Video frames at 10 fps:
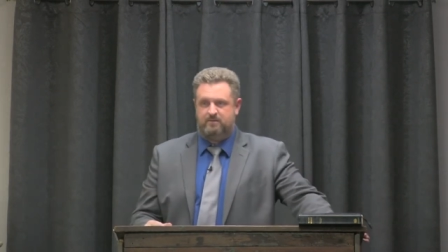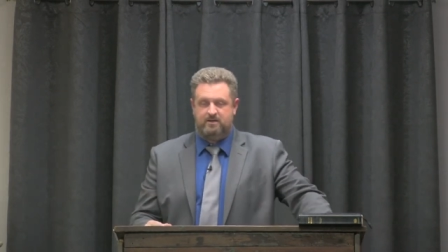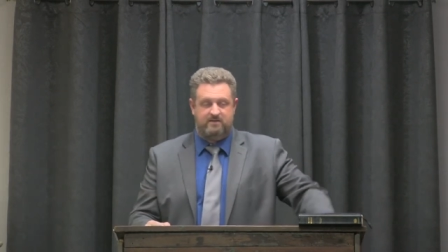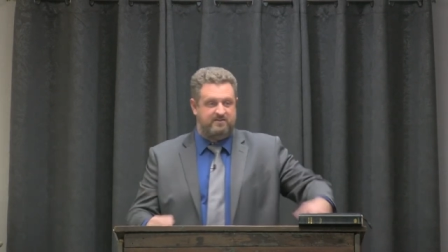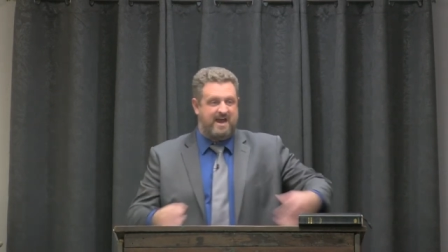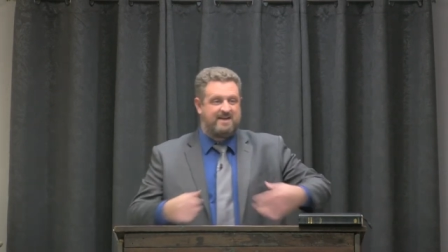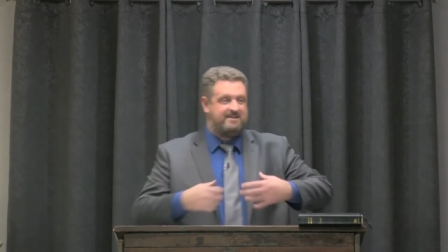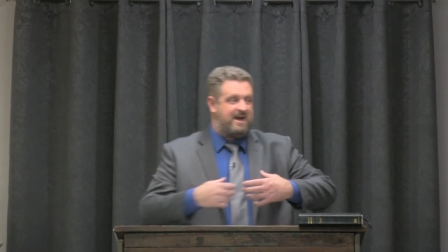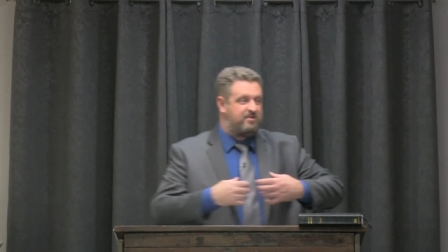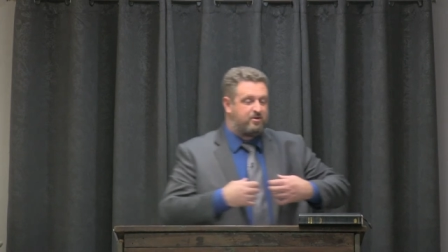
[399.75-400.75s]
And even that
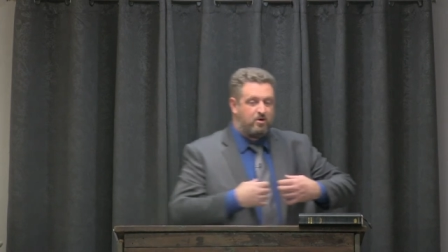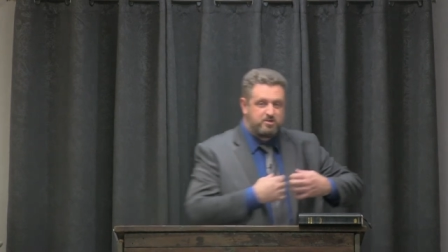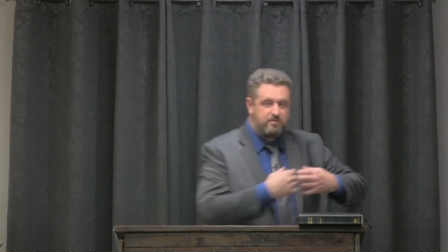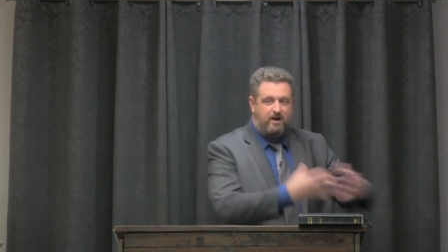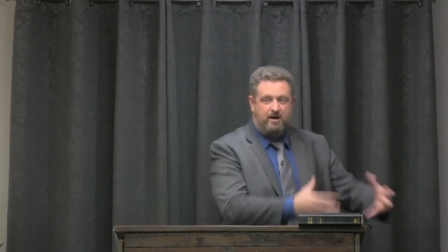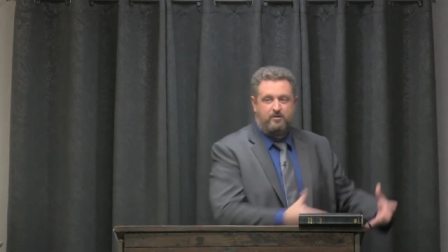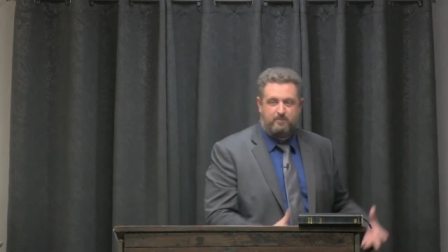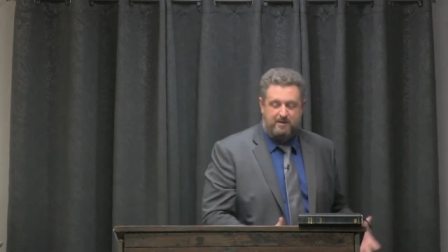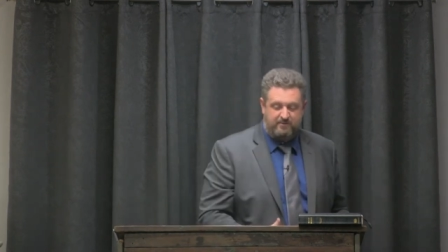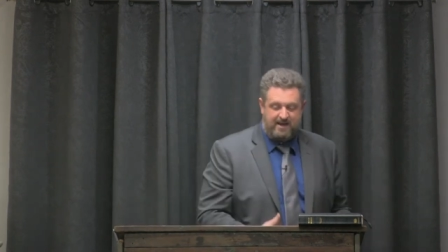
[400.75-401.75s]
death goes upon other
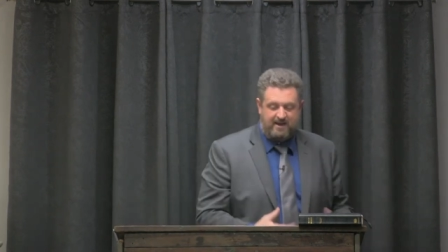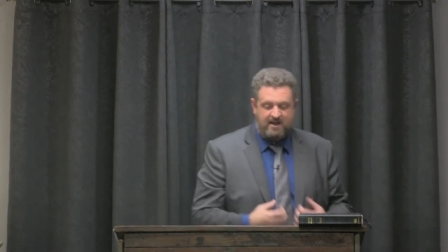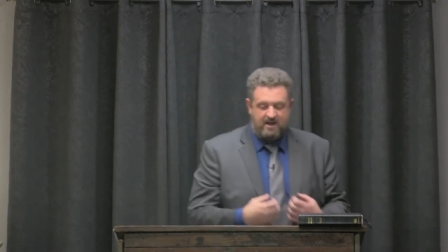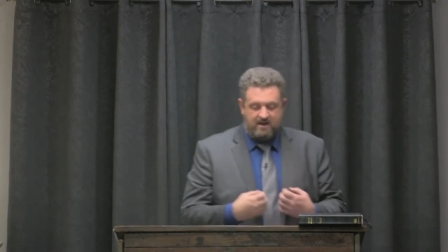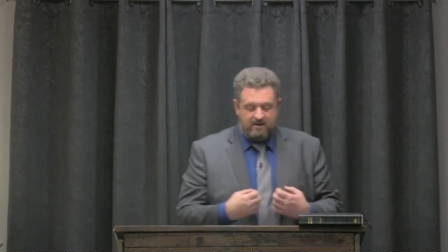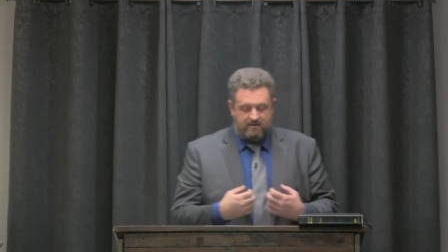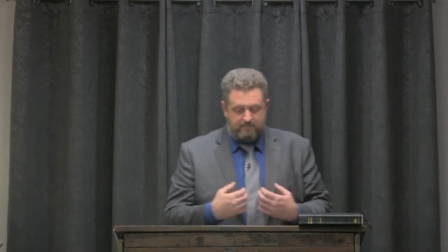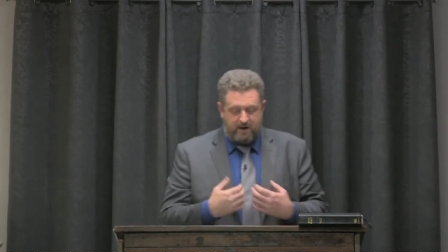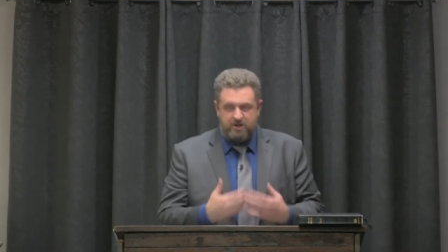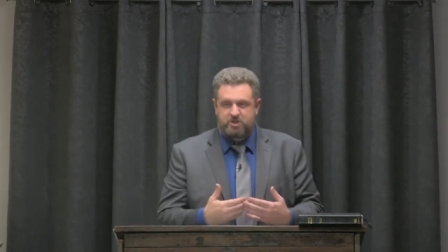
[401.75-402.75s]
people. That
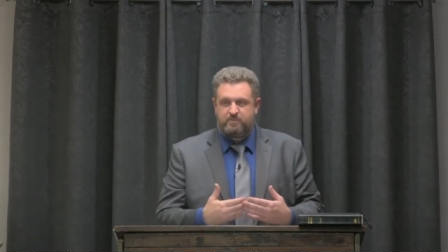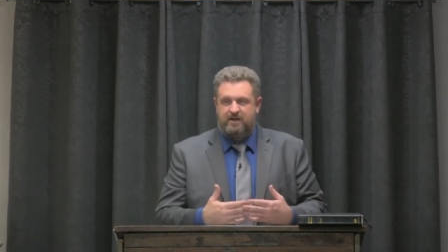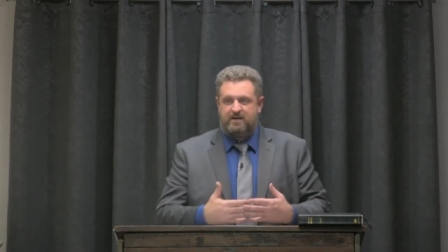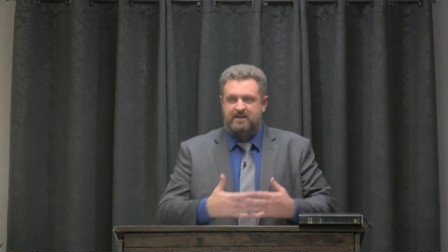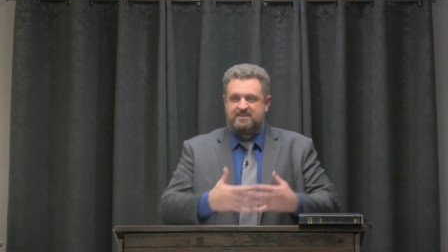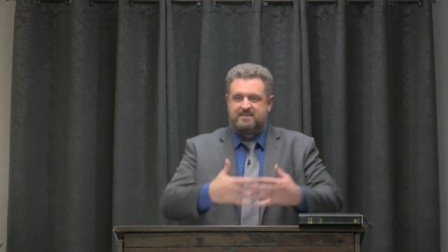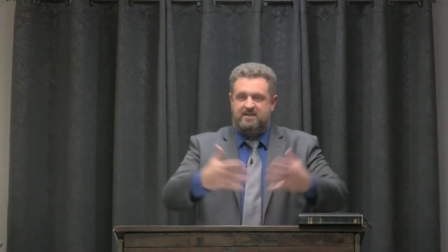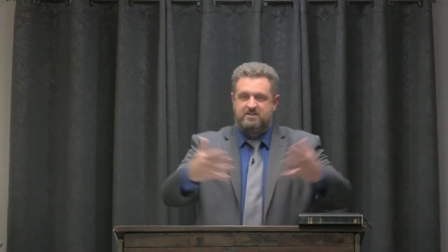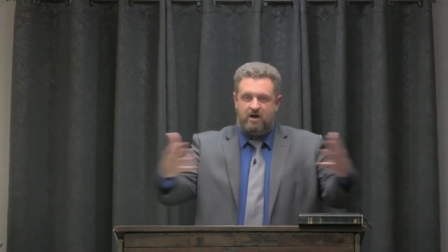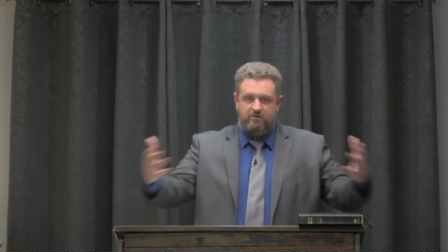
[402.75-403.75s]
punishment can
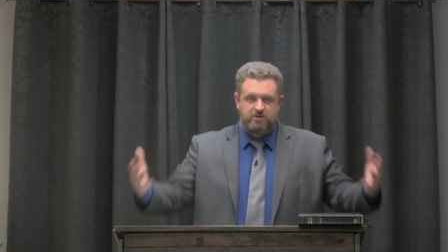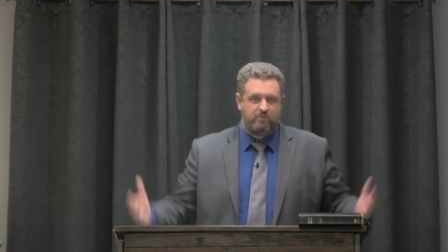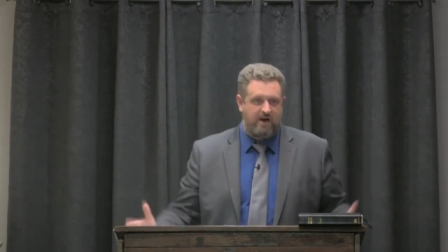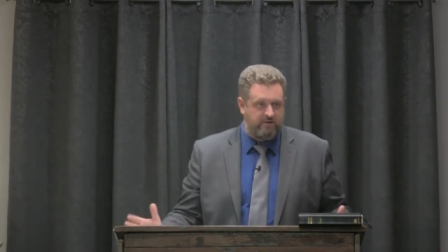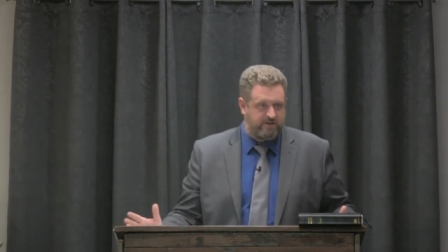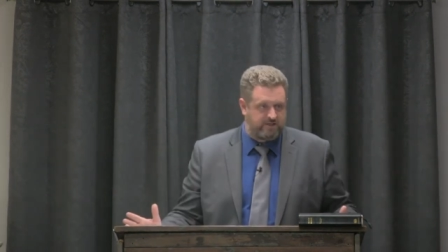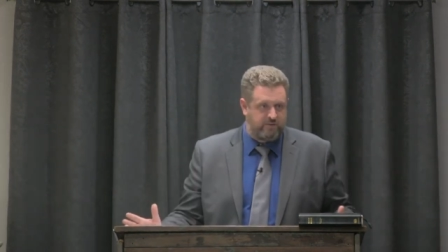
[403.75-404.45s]
extend to others around us.